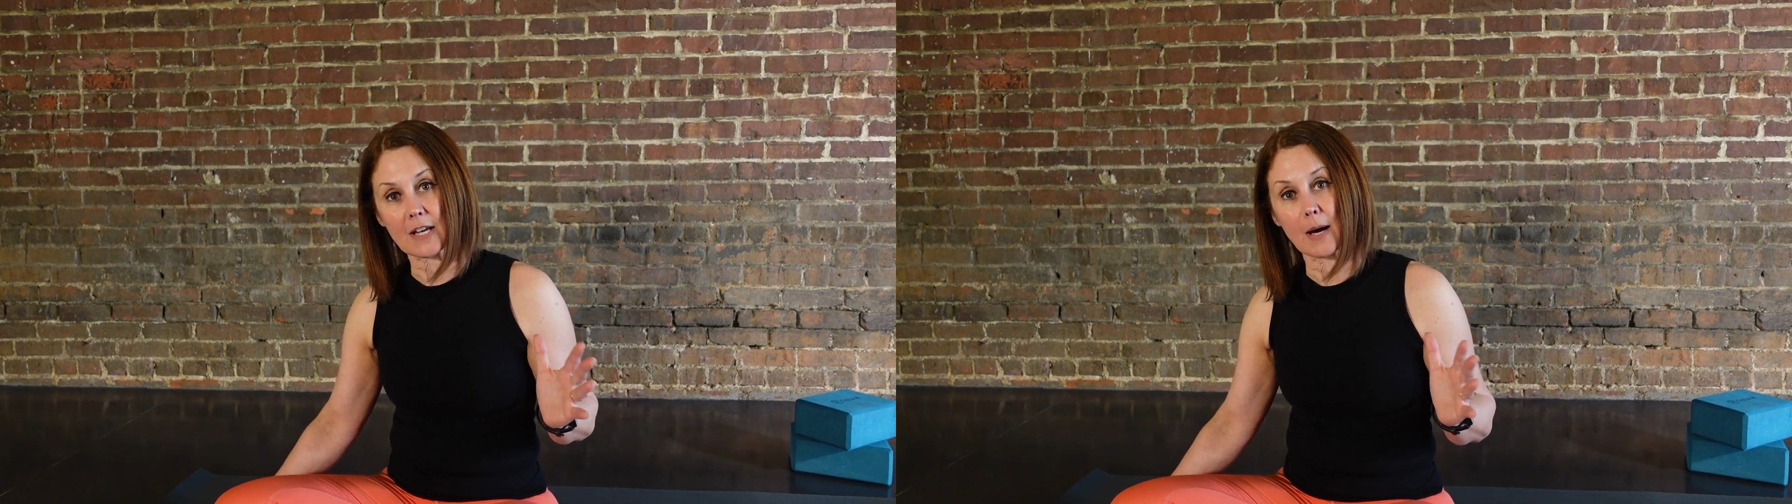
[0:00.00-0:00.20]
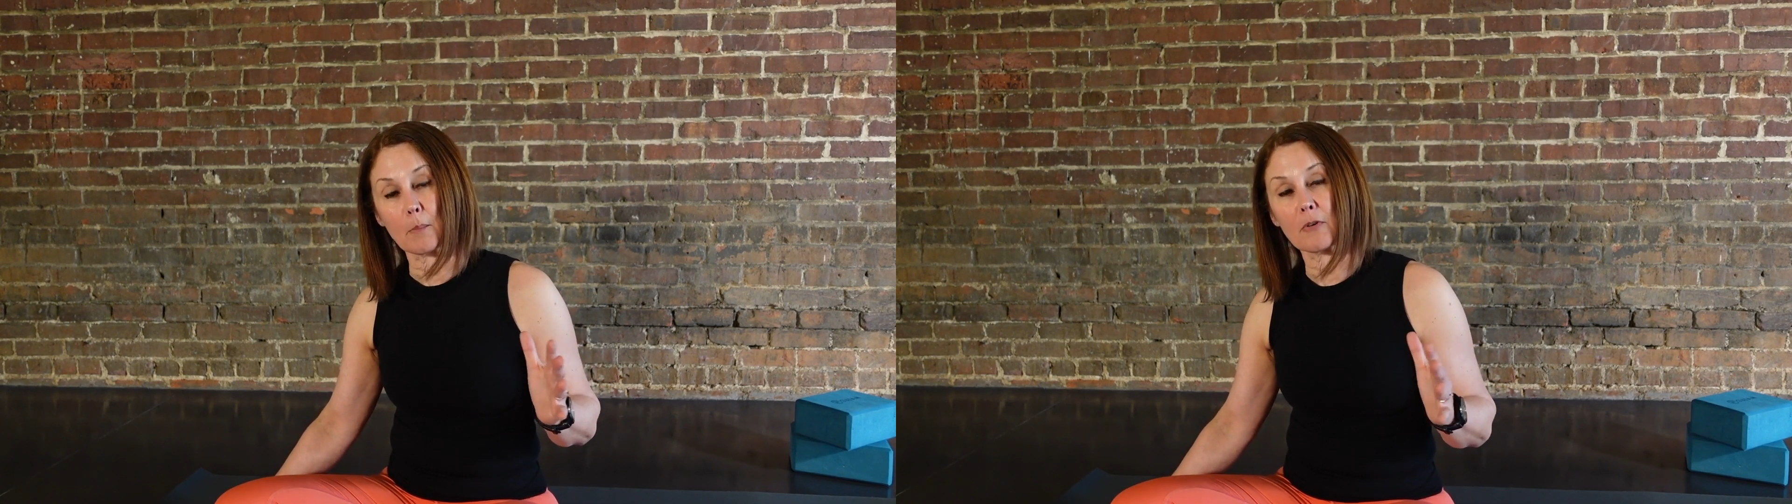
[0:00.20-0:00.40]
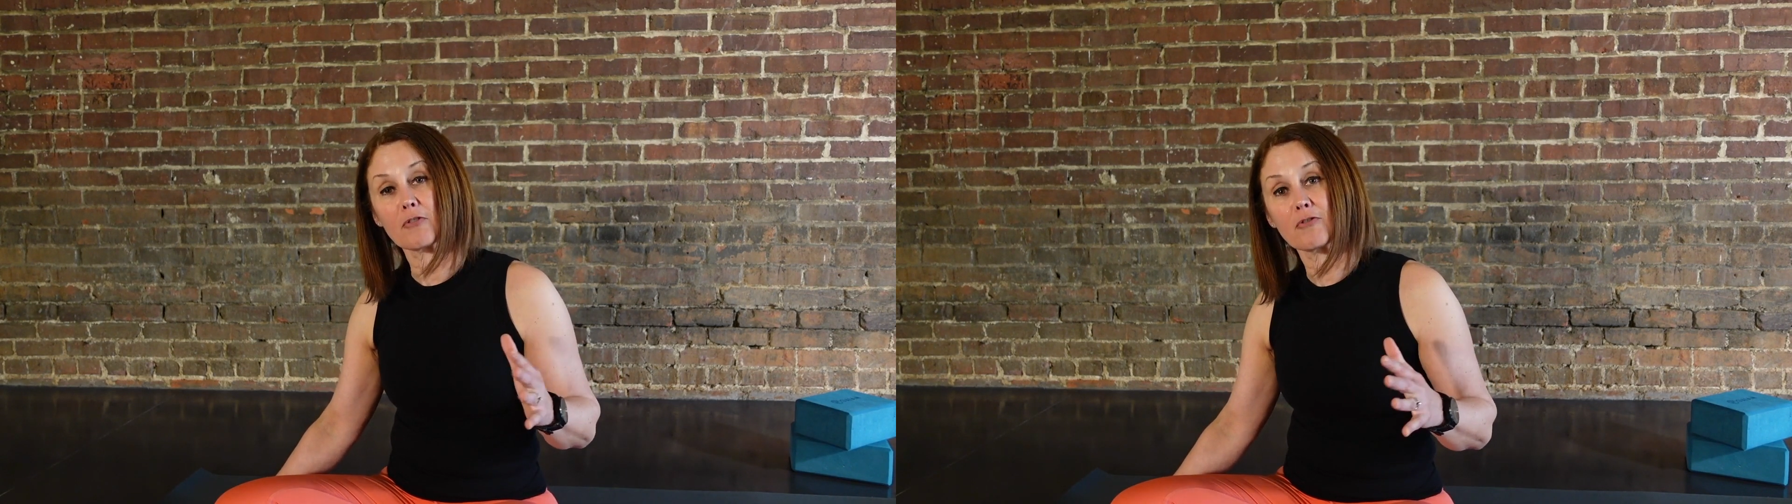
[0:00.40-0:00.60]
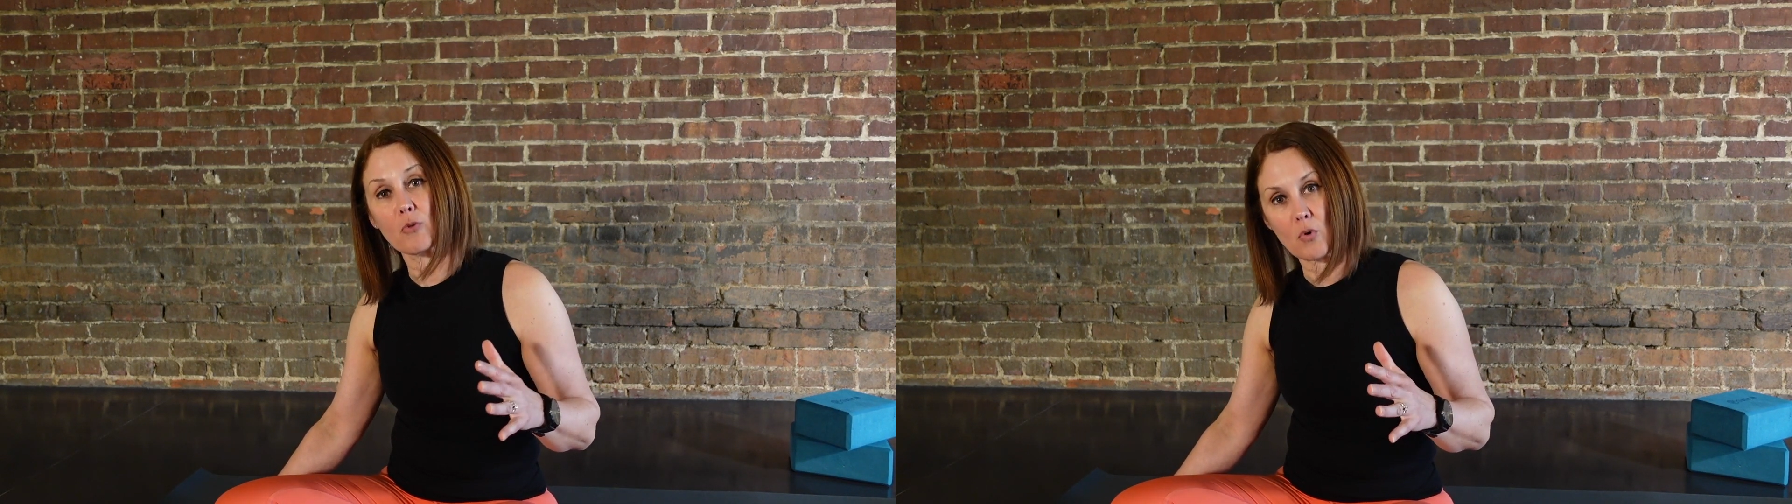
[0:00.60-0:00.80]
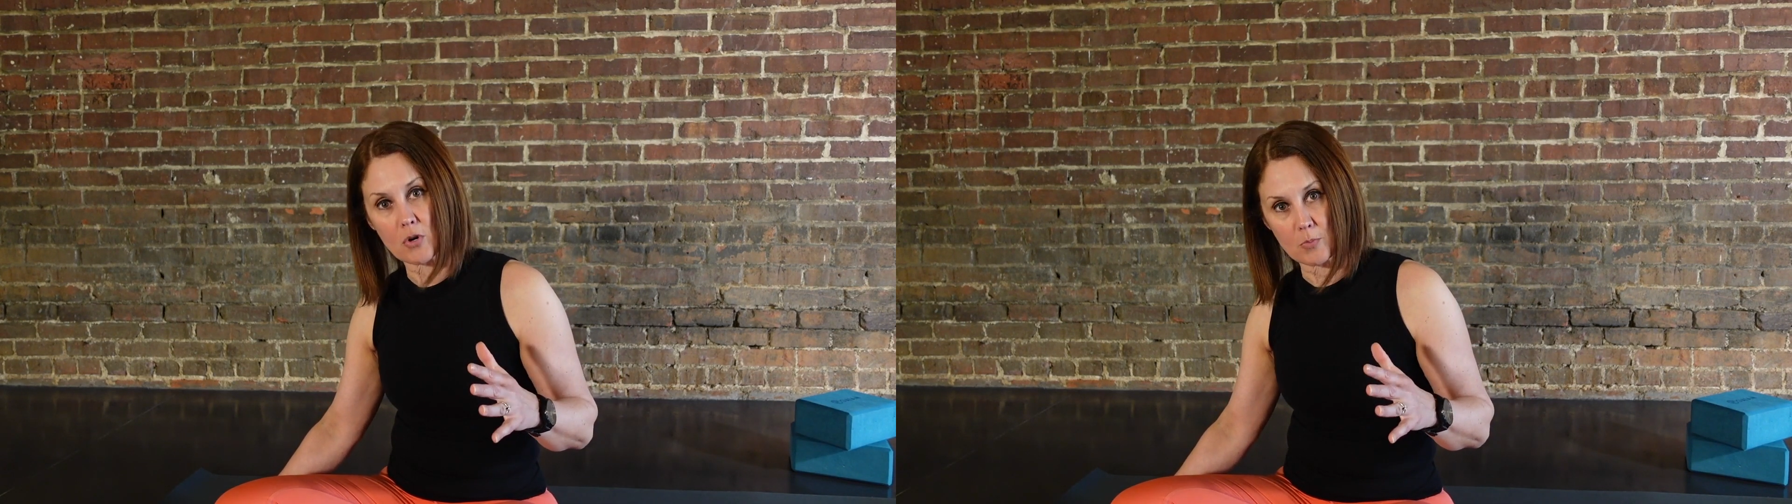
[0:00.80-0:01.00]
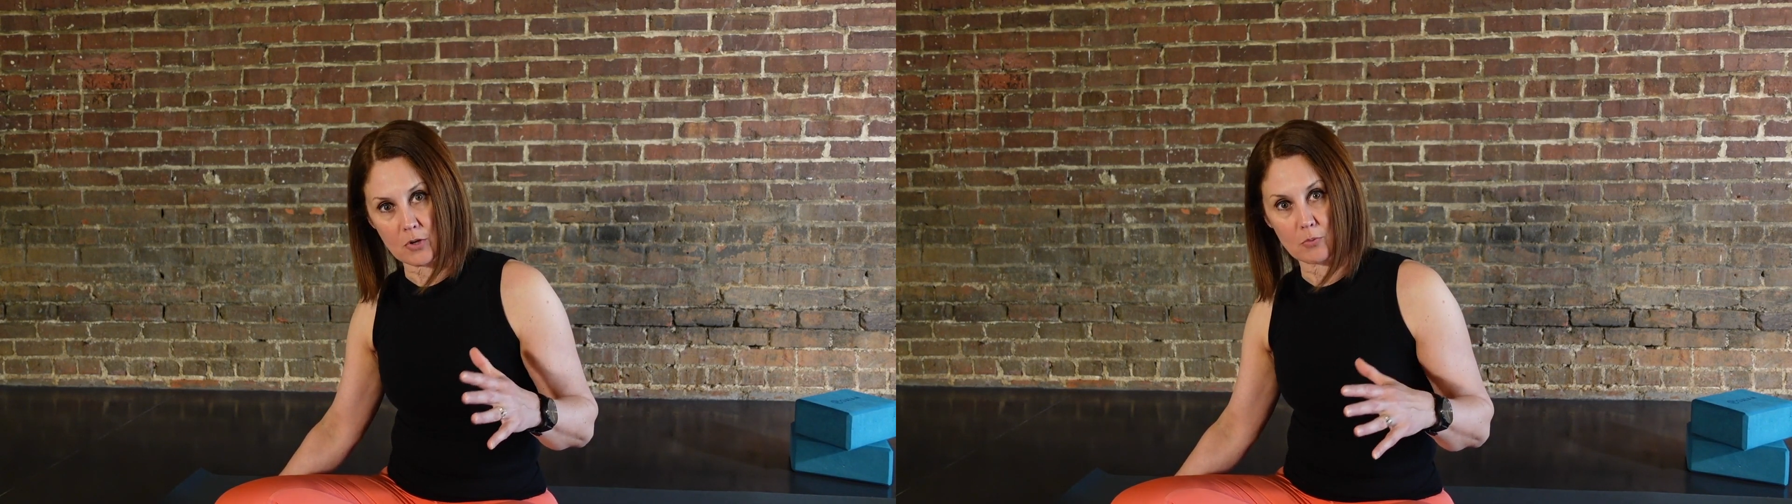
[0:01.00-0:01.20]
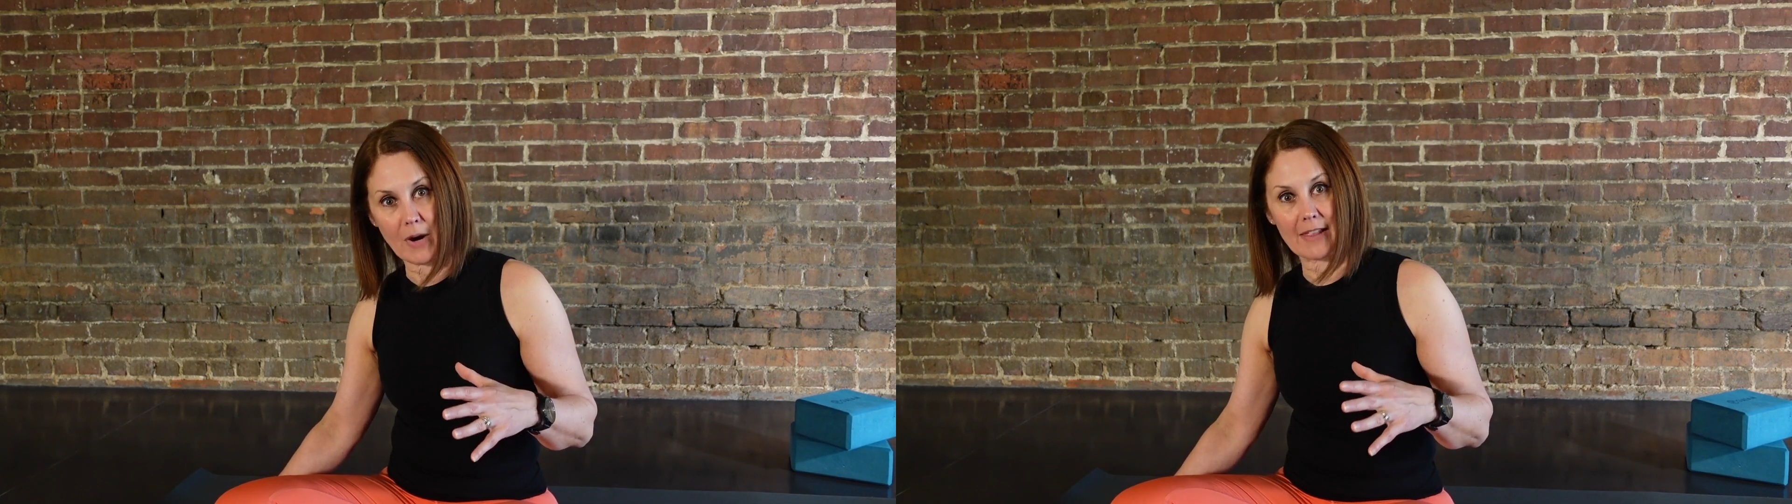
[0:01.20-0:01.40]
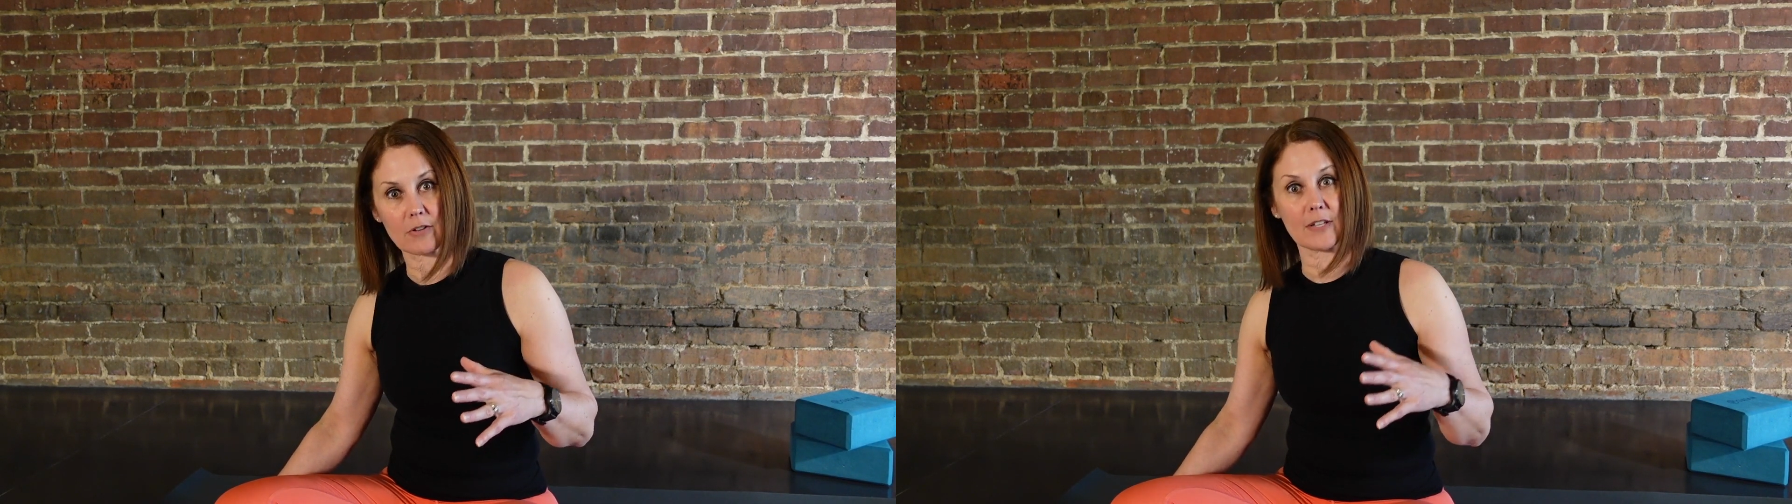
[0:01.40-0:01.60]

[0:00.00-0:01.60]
come forward rather